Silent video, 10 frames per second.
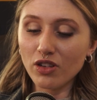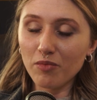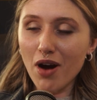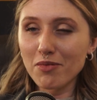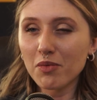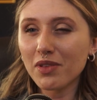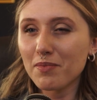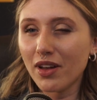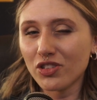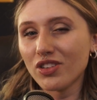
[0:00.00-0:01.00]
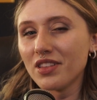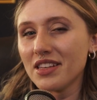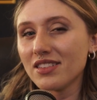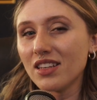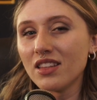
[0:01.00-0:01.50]
I probably mentioned
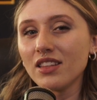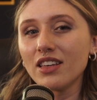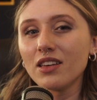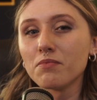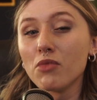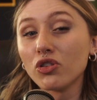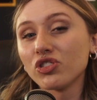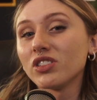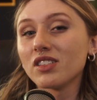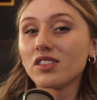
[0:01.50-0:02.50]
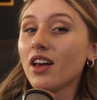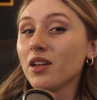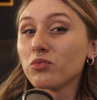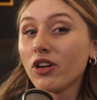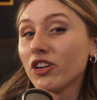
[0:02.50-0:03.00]
this in the motion
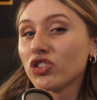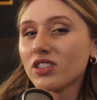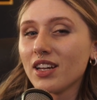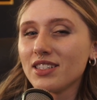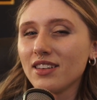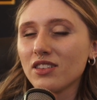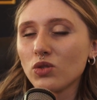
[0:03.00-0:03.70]
design project idea as